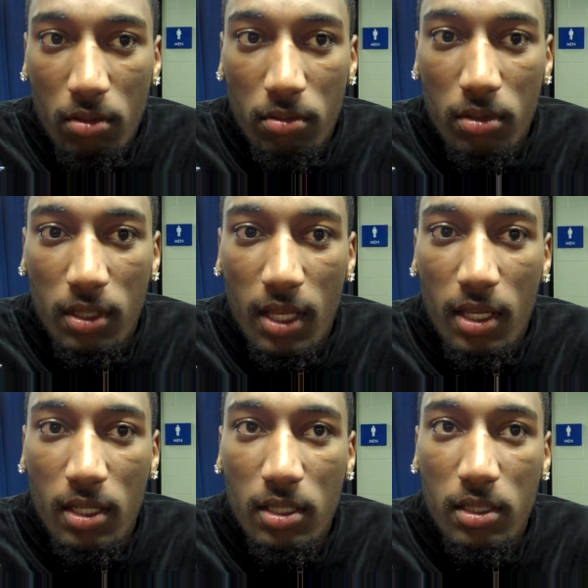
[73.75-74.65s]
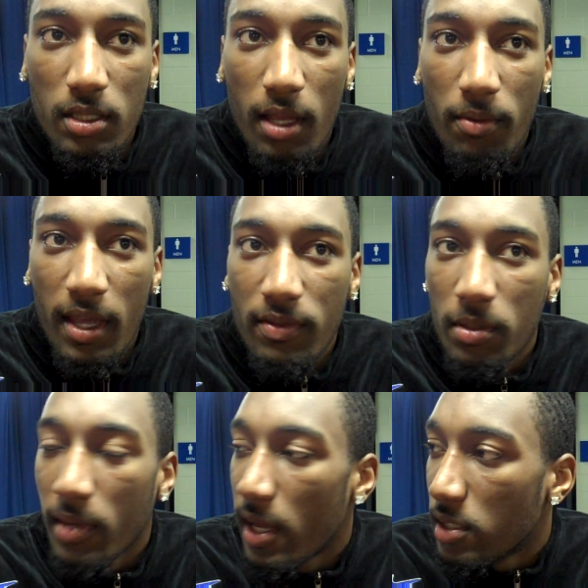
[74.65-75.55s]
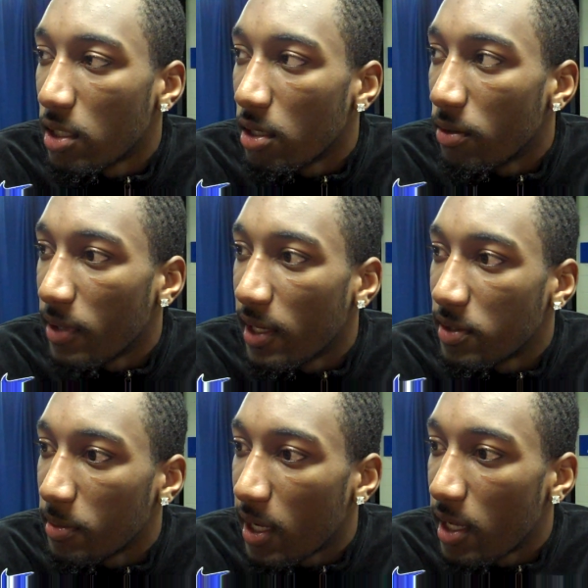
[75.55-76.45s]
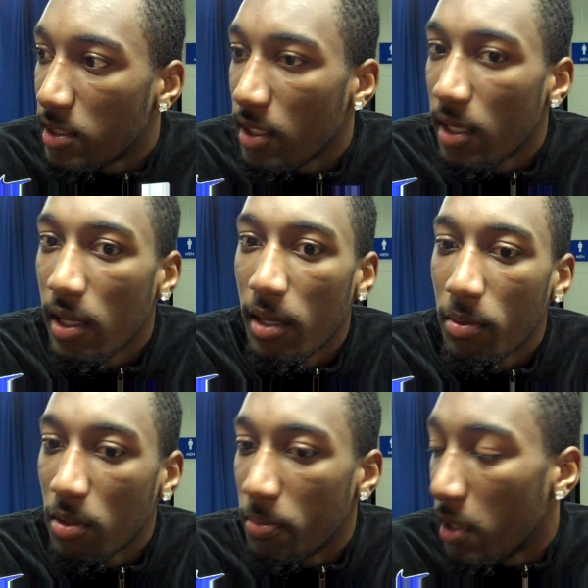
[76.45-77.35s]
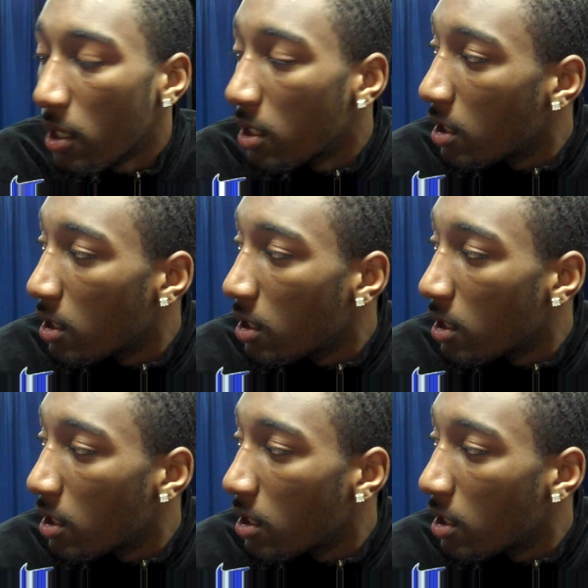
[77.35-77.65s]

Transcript: the thing is that we have some guys hurt. We have some guys not able to play.